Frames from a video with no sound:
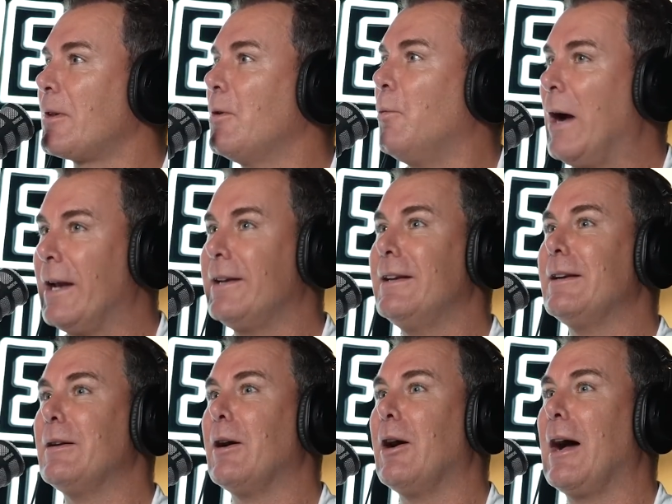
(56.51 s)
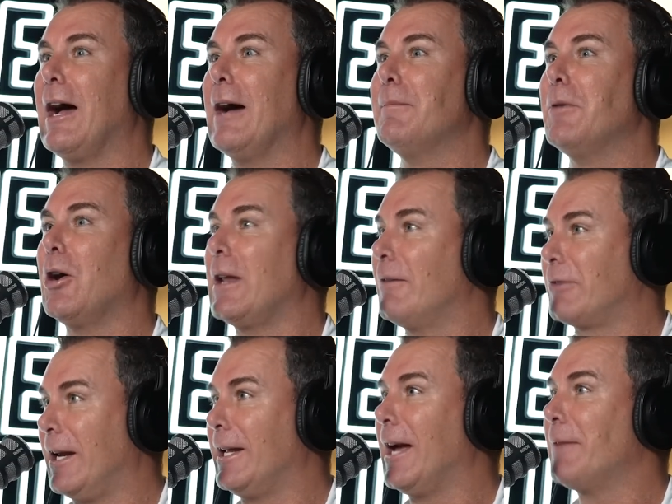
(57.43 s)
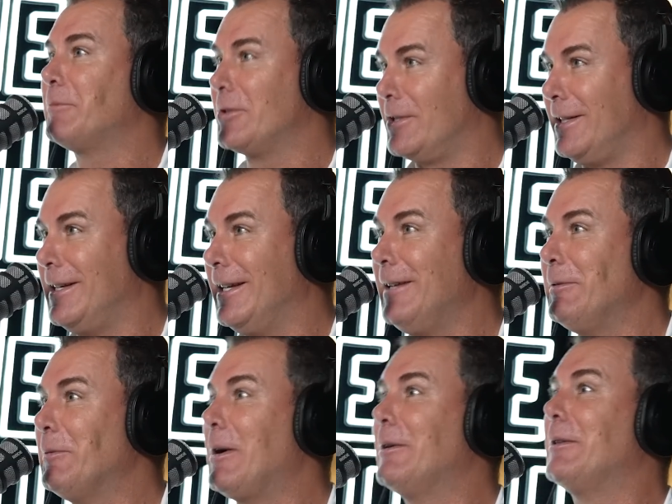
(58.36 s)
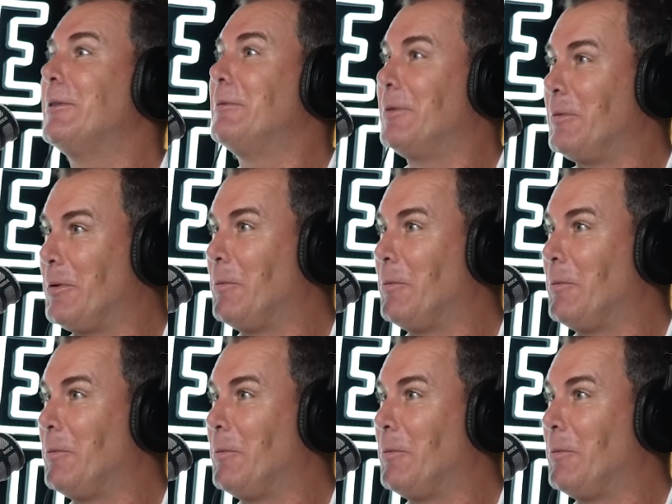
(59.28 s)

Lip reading: One, I love getting up to Sydney. The